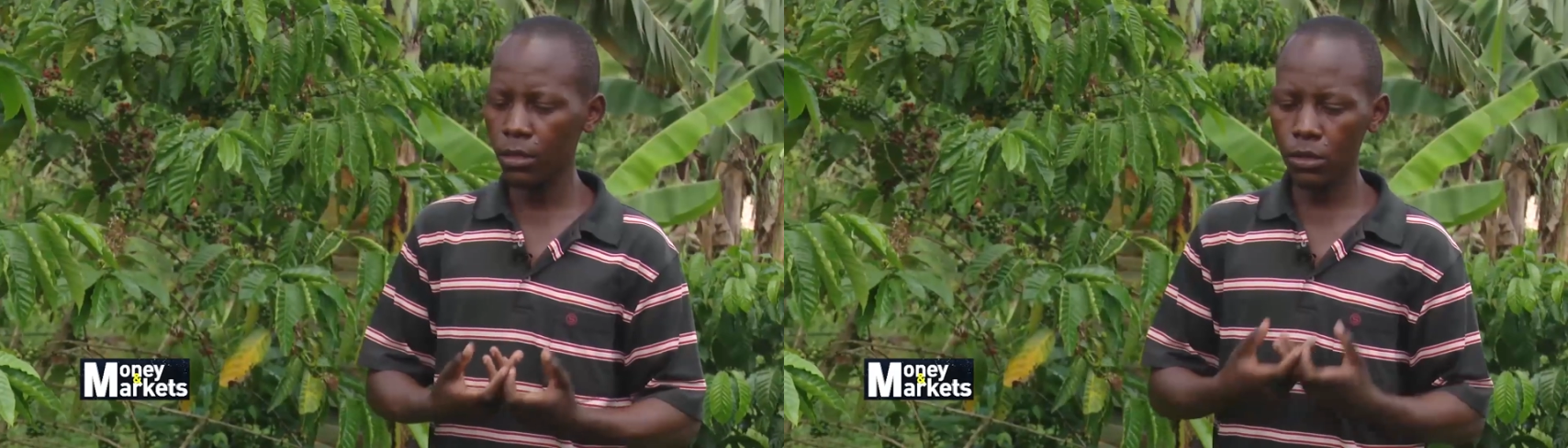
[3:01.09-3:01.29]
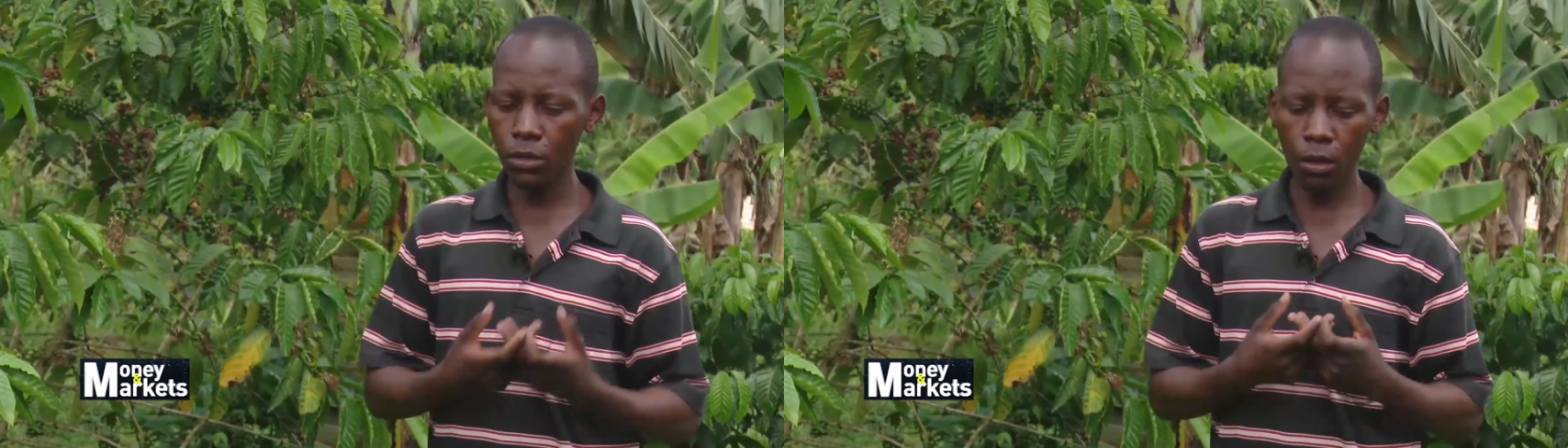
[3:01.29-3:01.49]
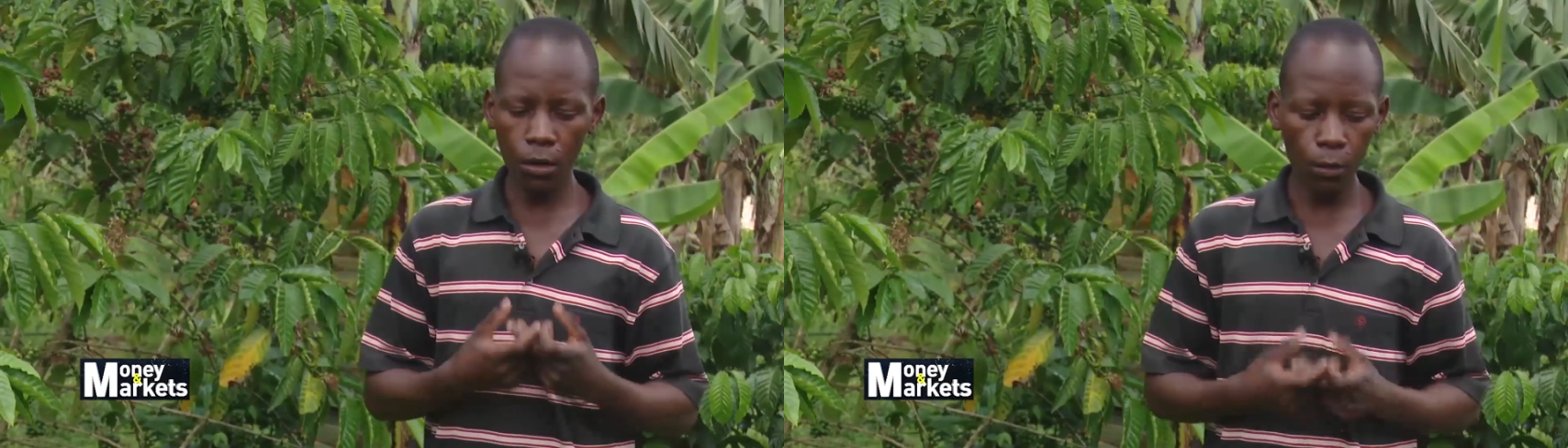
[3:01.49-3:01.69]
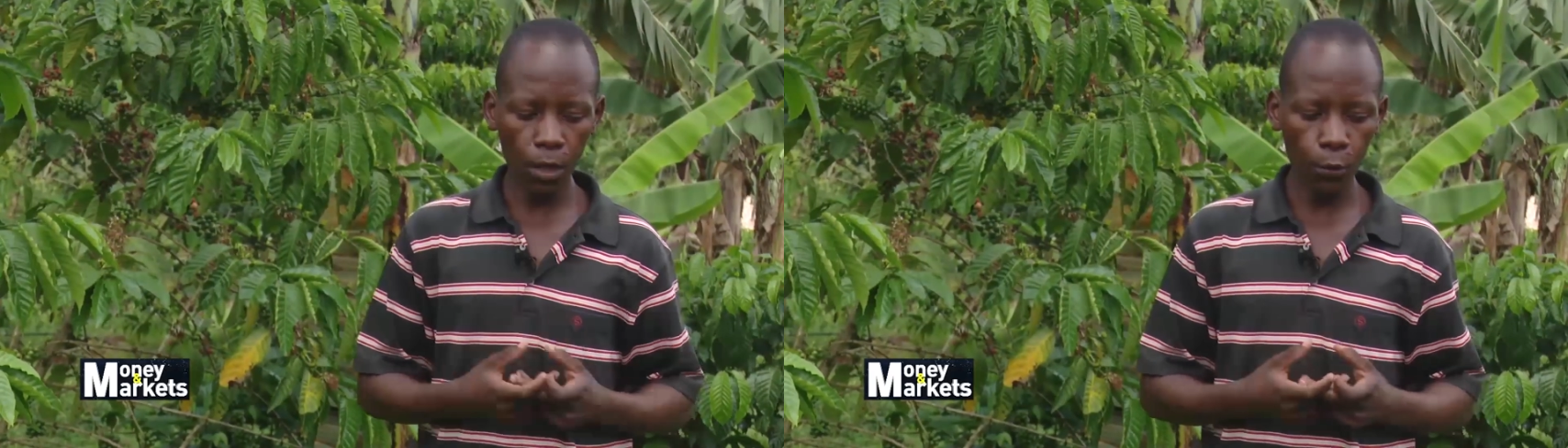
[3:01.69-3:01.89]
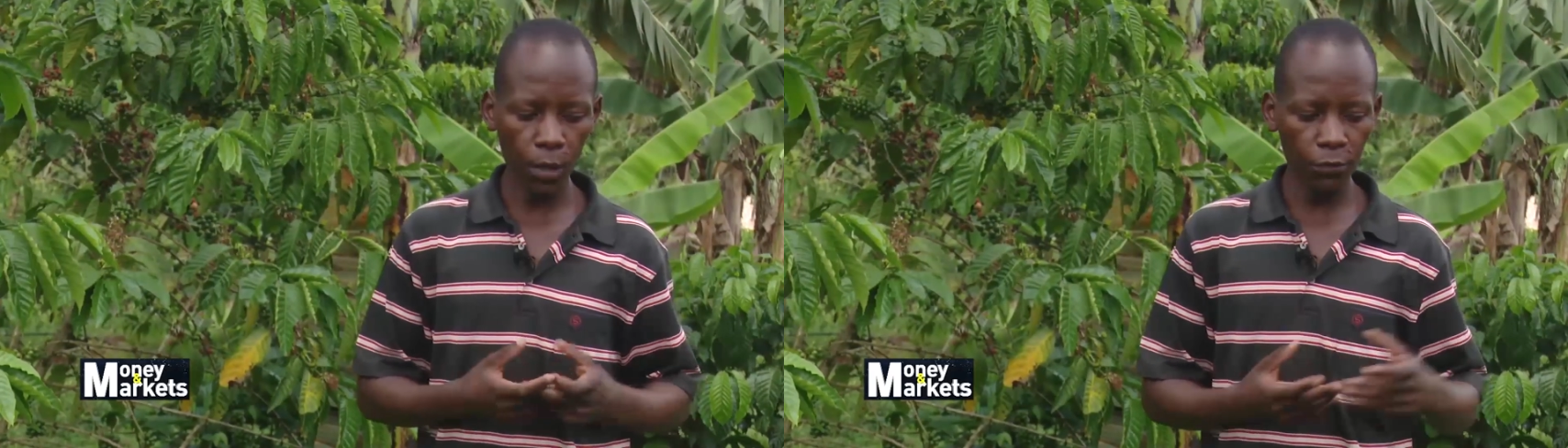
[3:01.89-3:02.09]

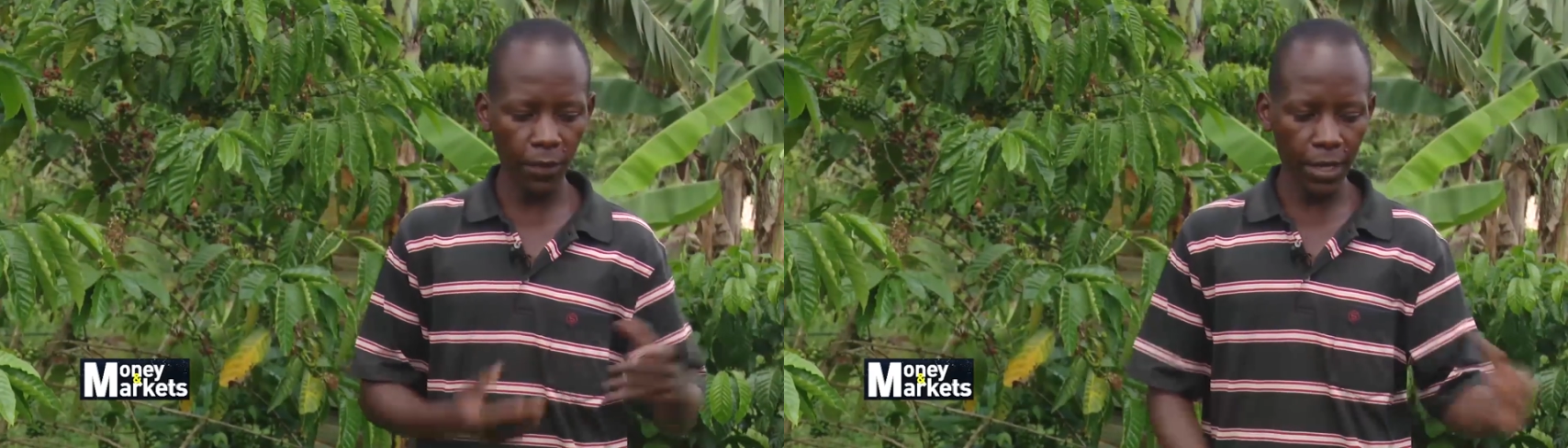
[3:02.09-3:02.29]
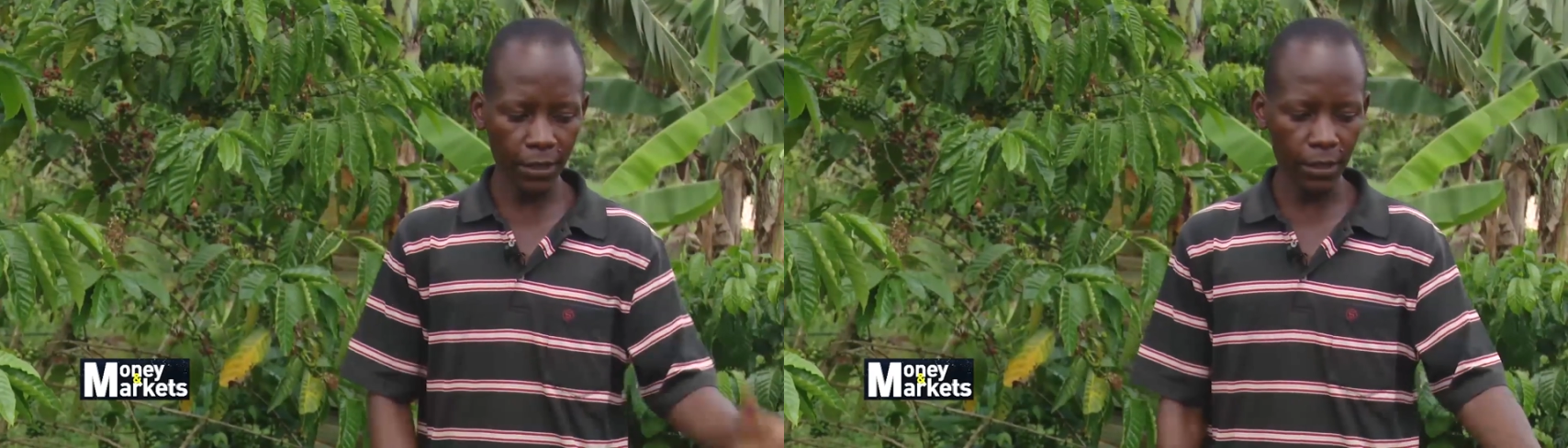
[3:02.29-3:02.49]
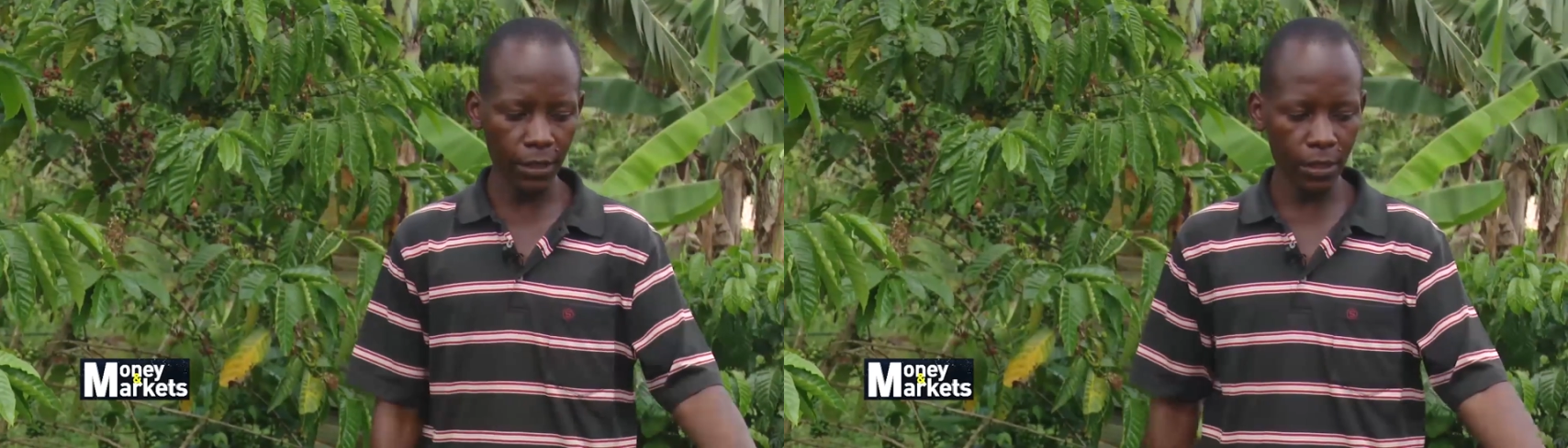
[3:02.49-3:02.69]
So we find that in